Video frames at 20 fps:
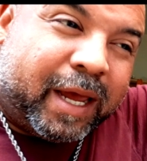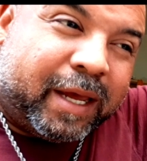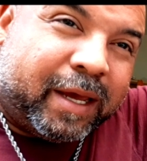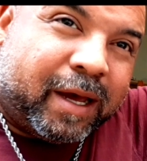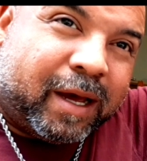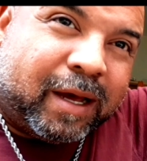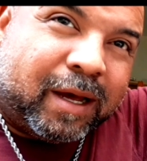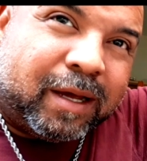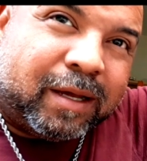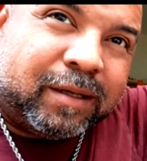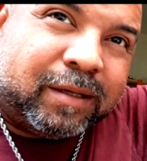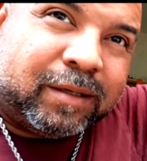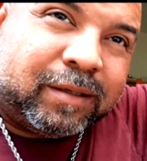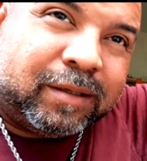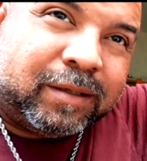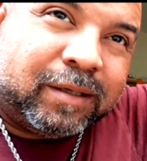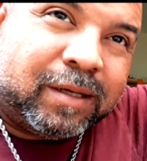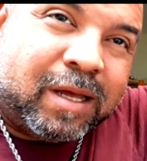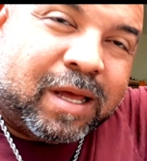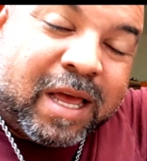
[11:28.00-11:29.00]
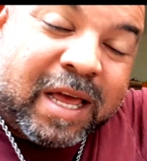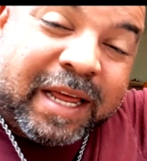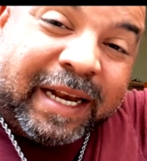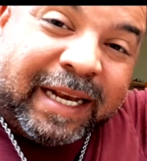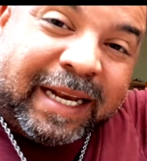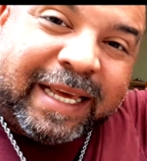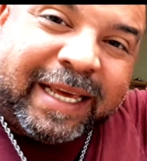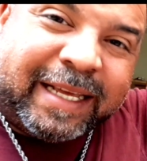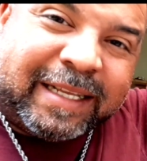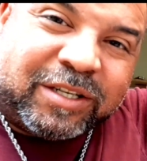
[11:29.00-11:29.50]
a
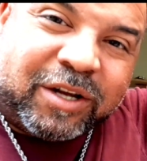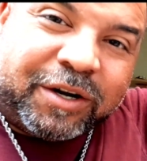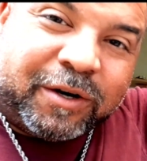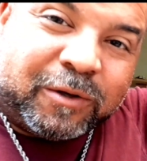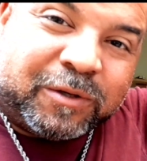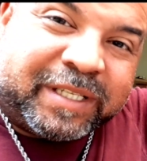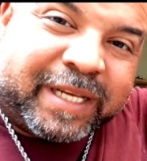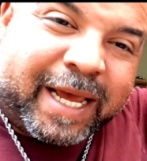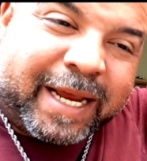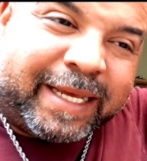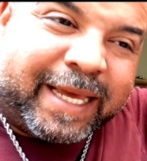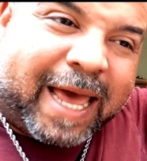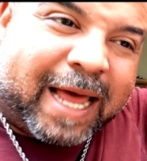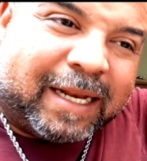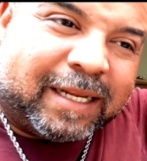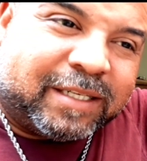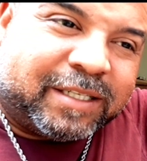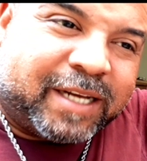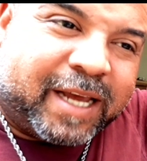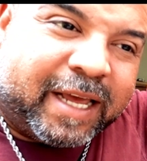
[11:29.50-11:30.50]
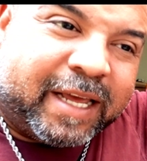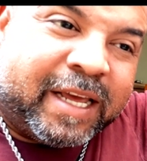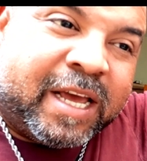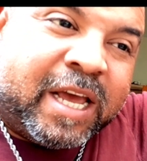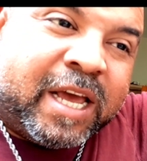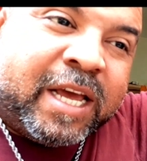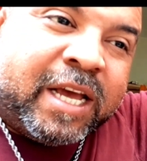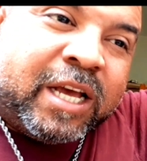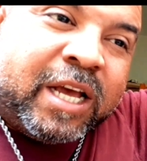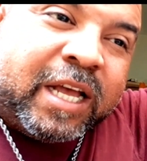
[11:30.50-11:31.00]
lids on those 10 gallons yet.
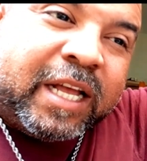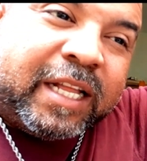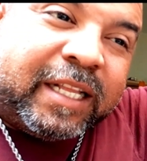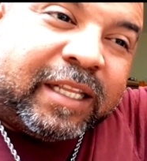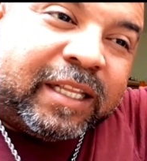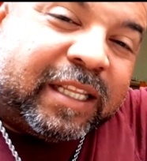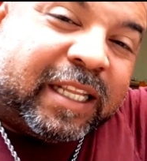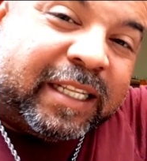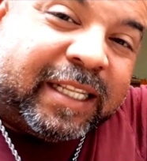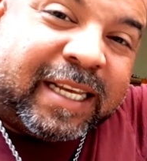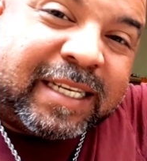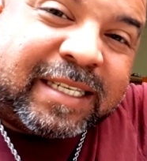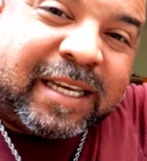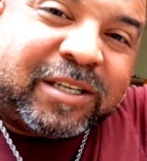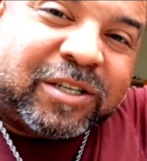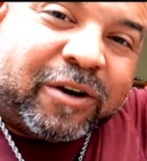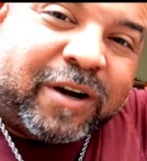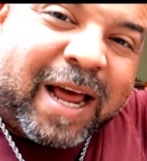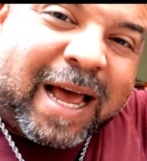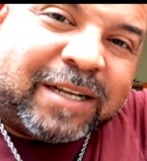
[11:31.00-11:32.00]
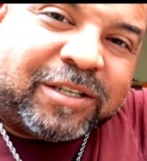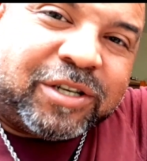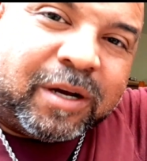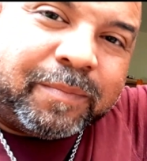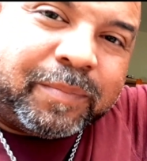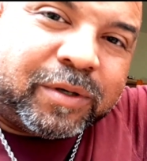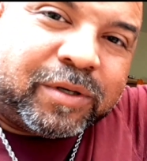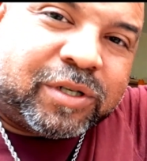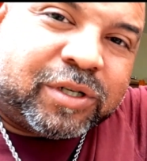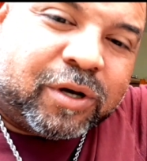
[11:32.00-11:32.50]
The discus are not
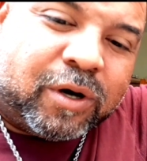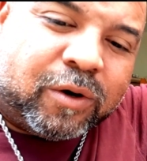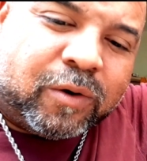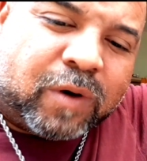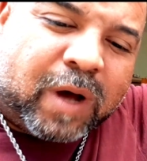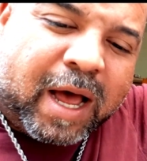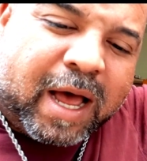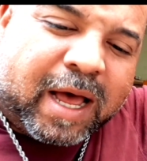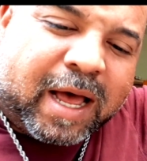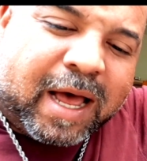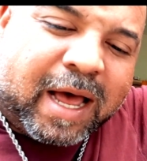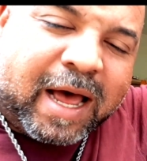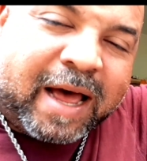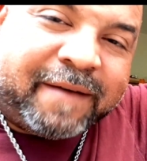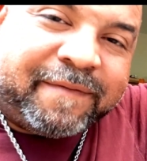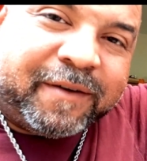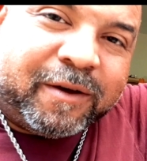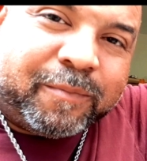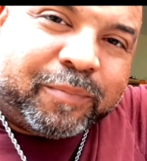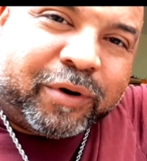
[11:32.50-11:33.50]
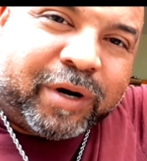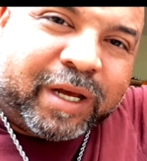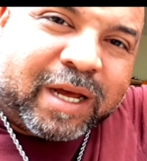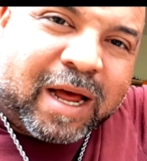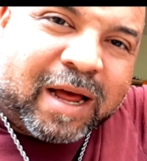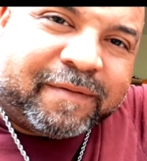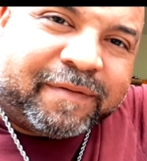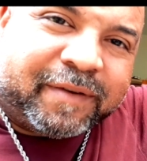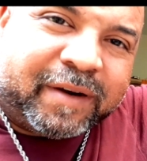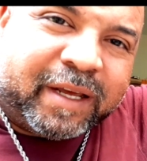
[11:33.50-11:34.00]
jumpers, so I feel pretty
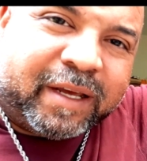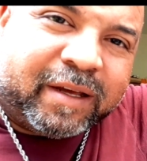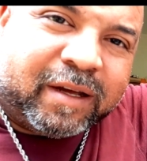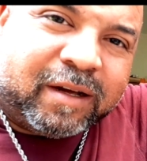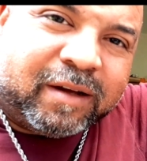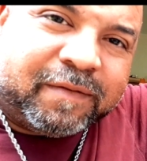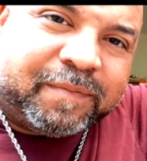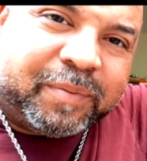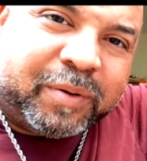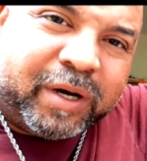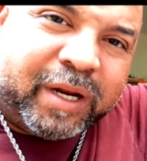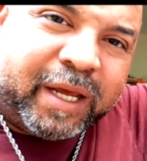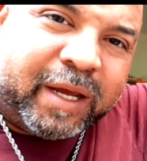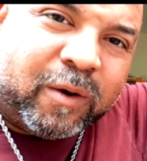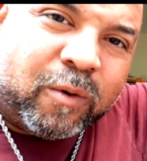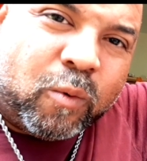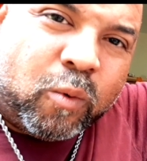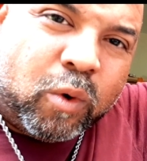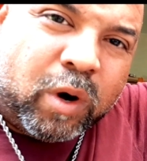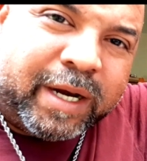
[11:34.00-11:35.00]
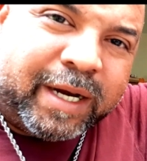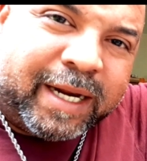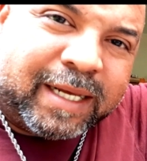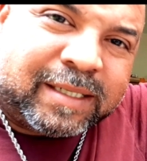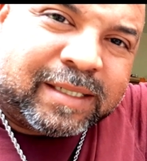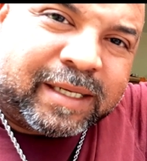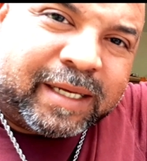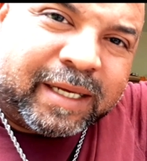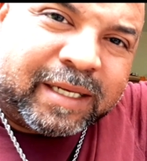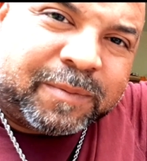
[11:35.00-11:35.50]
confident of putting one
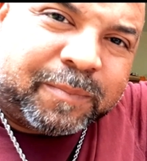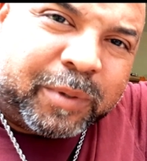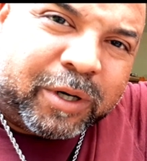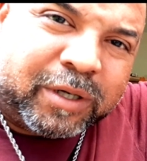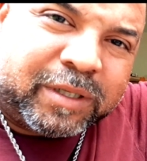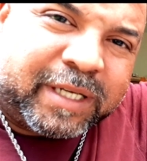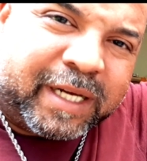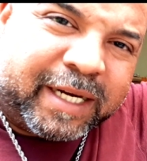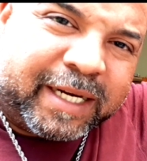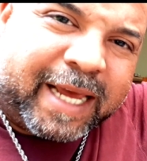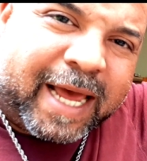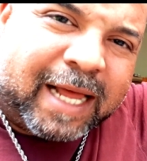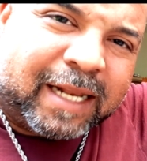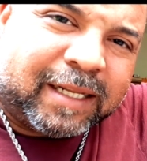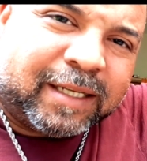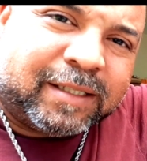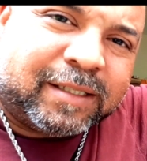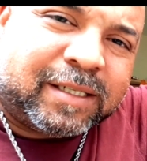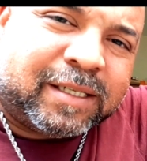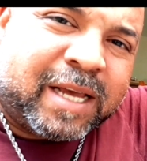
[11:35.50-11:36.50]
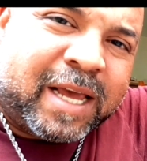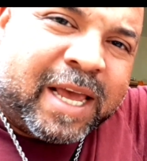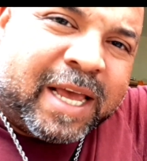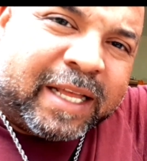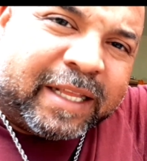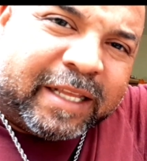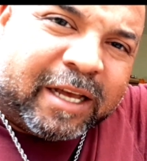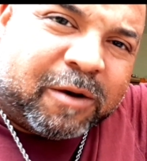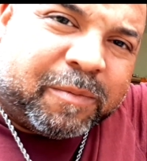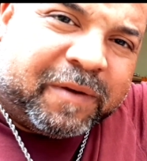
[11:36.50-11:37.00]
discus per 10 gallons.
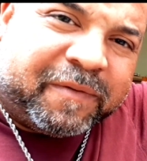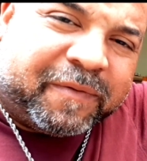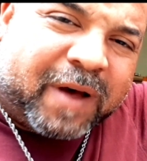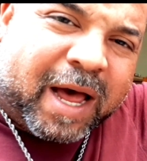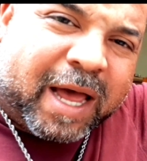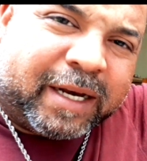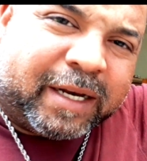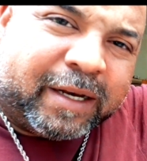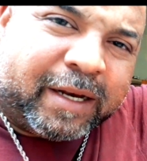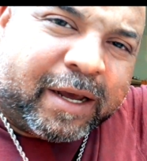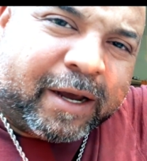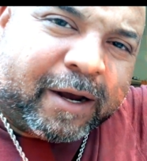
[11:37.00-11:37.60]
They'll be fine in